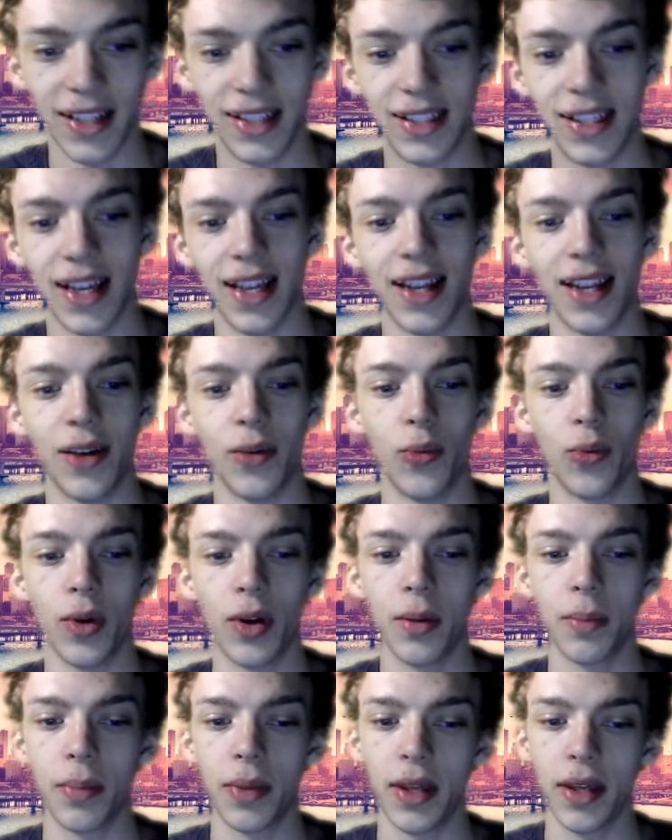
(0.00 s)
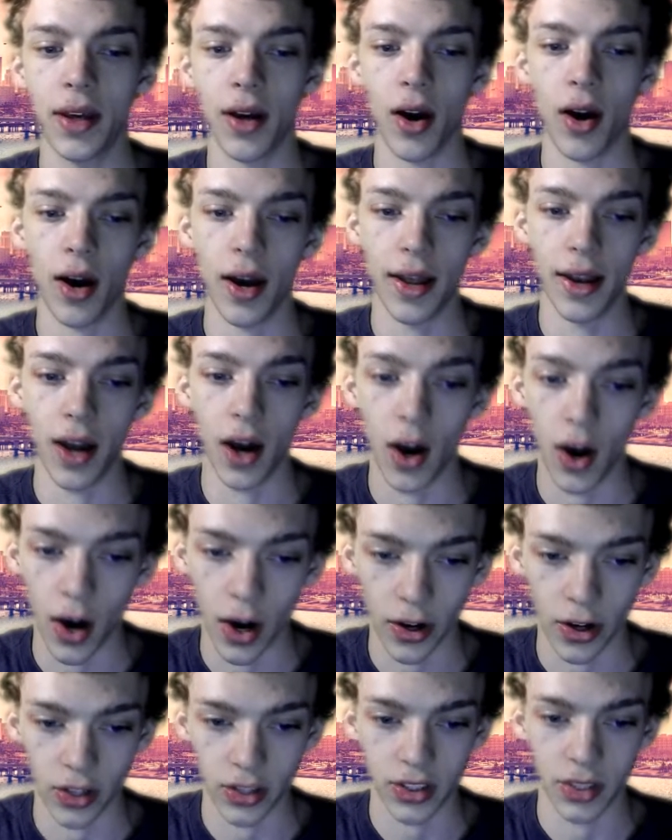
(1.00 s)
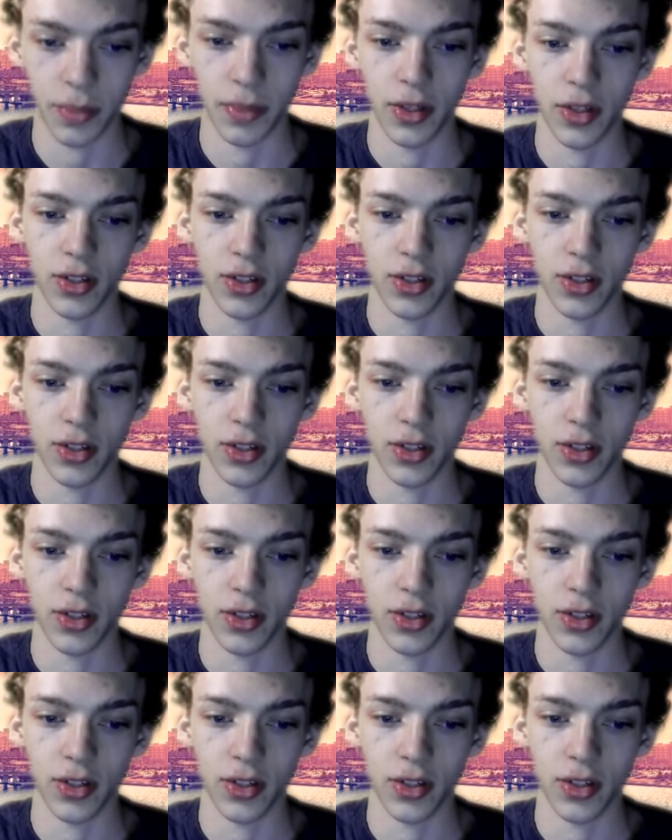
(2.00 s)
said it wouldn't be an honor to be